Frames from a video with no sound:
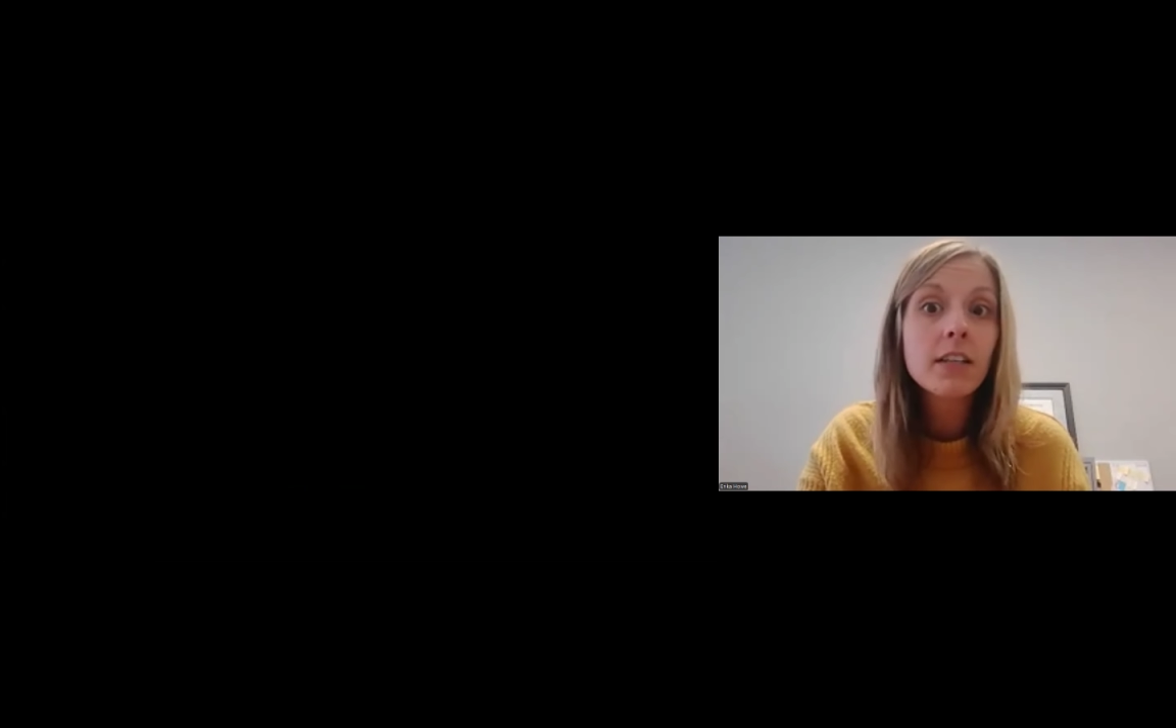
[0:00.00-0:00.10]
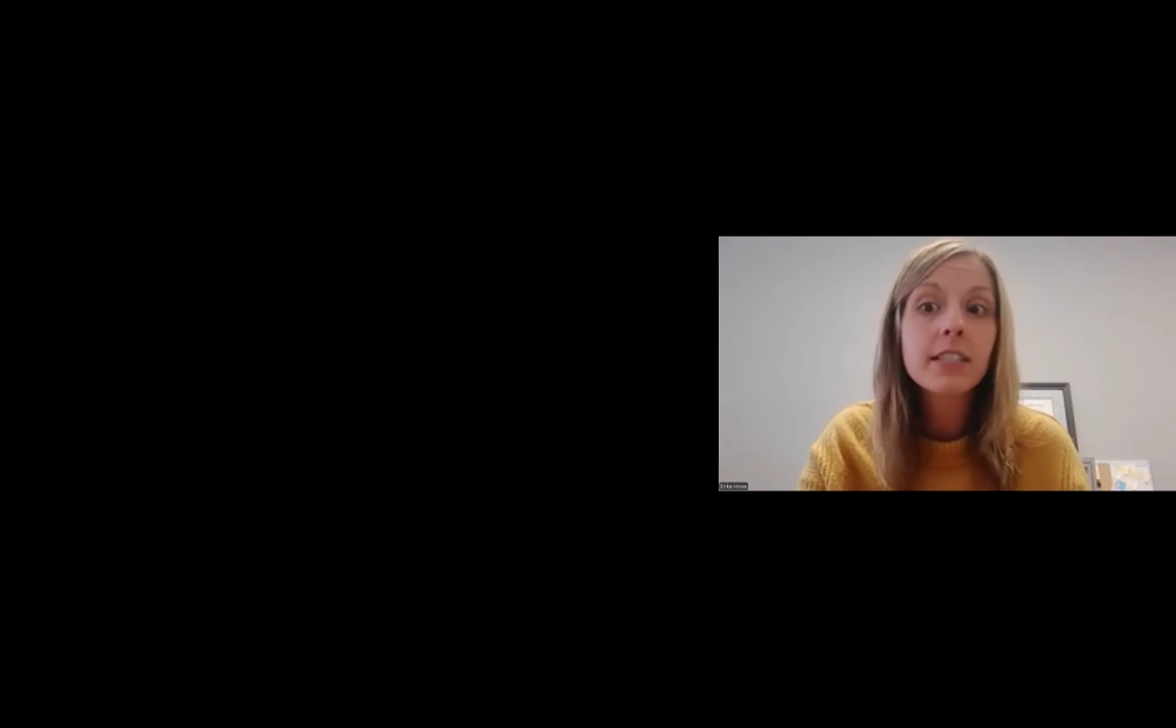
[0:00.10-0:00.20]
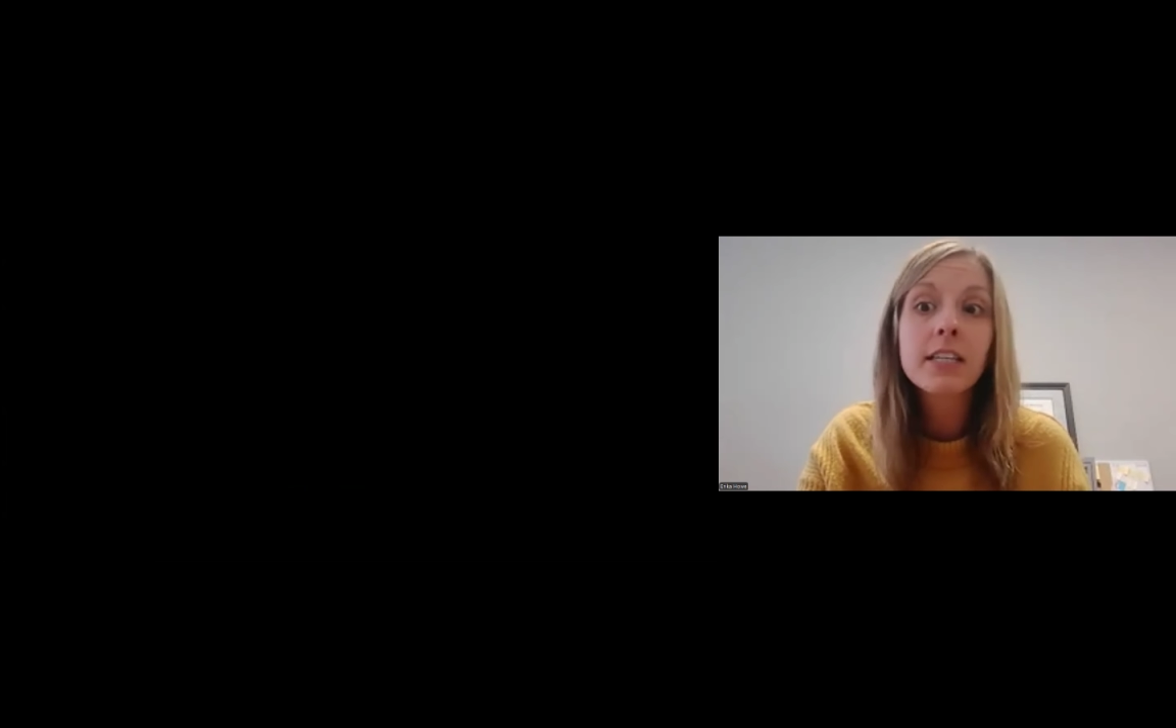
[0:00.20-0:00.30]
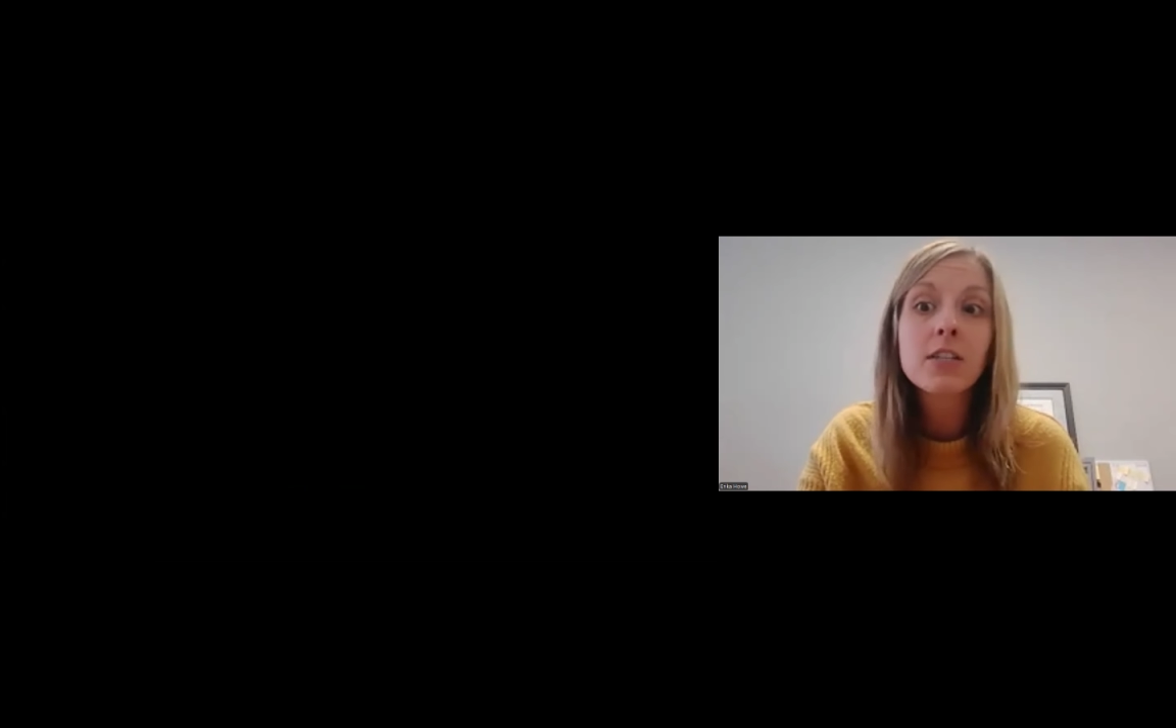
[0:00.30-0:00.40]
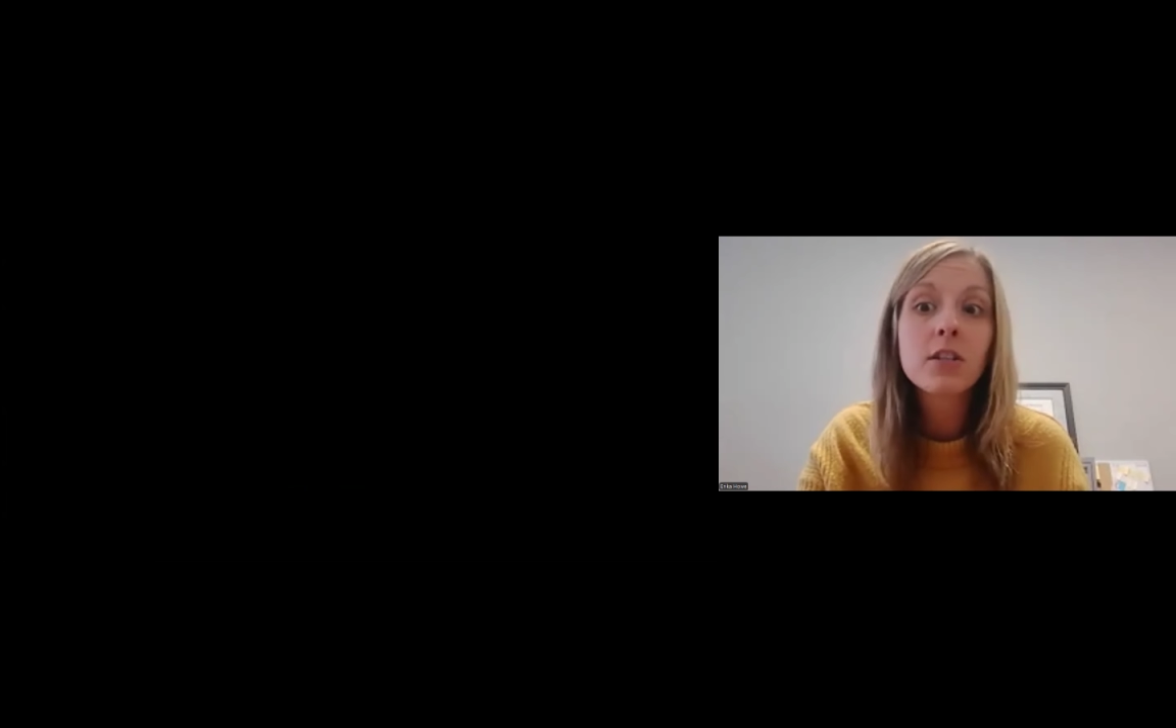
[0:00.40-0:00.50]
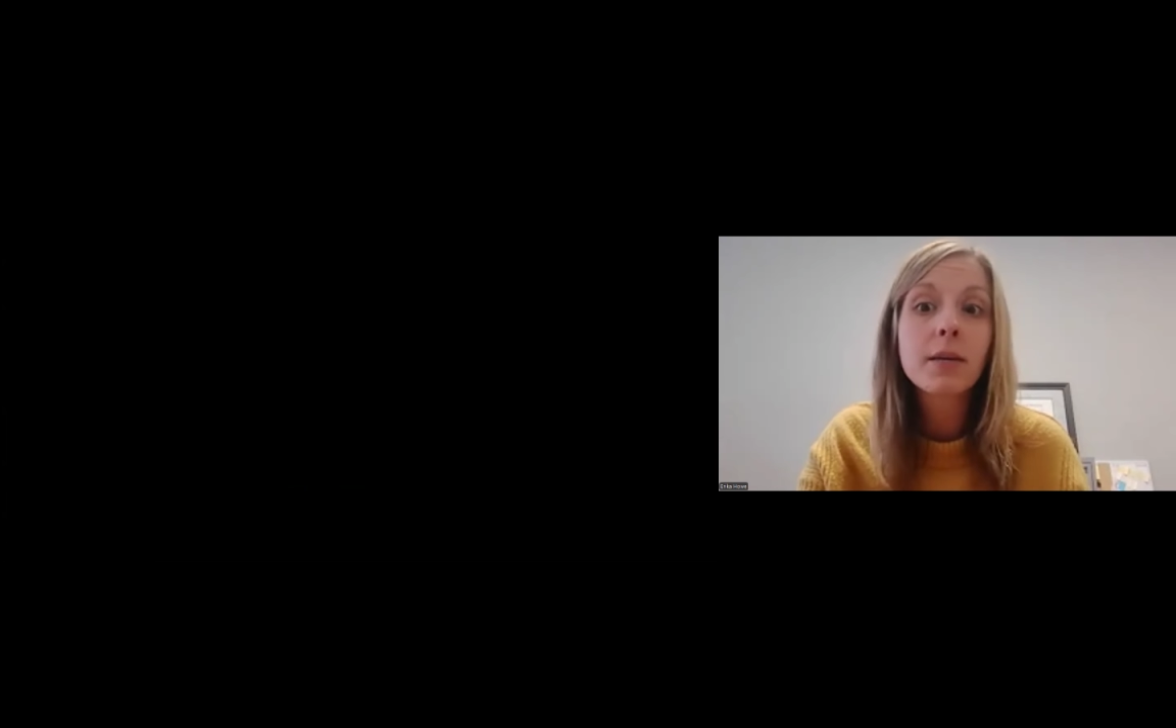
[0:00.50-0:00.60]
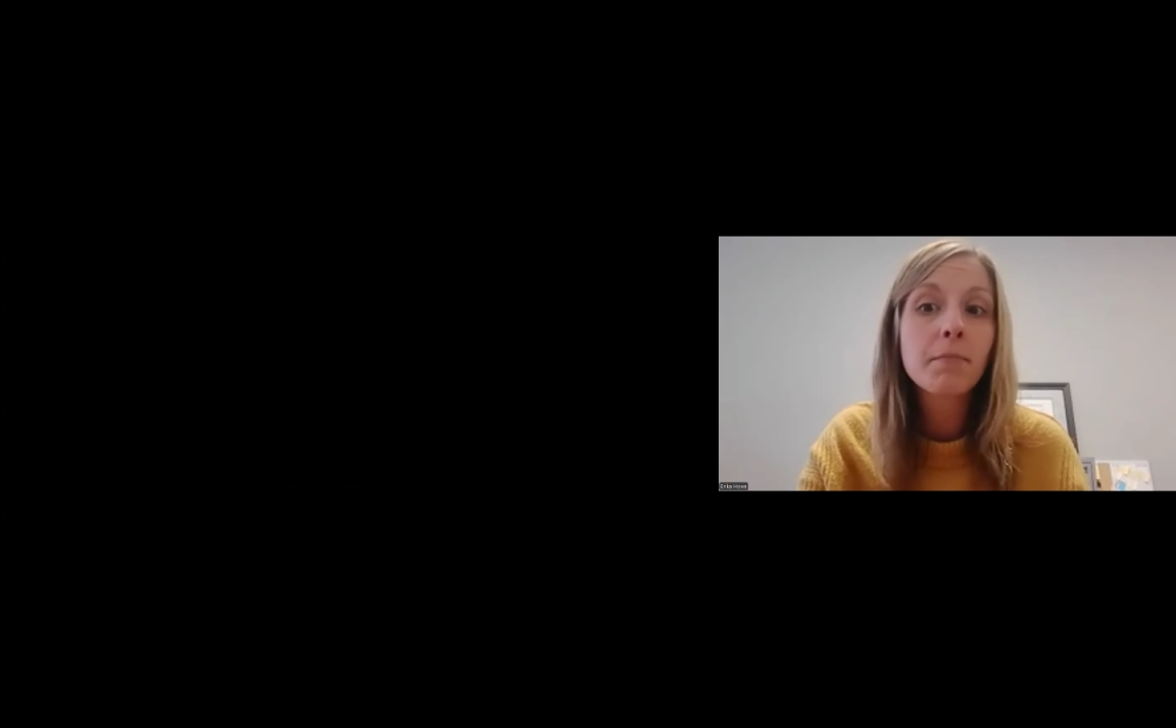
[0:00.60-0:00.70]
essentially